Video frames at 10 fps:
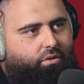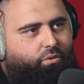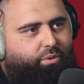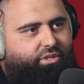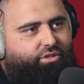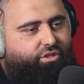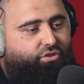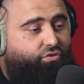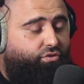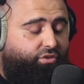
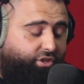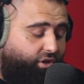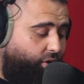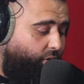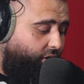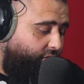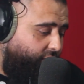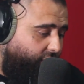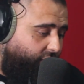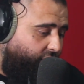You know what?
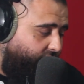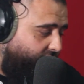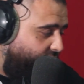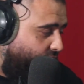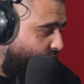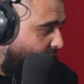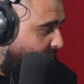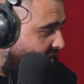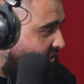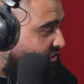I gotta give it to her,
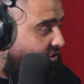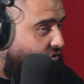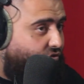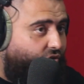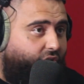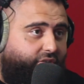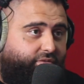man. She's strong as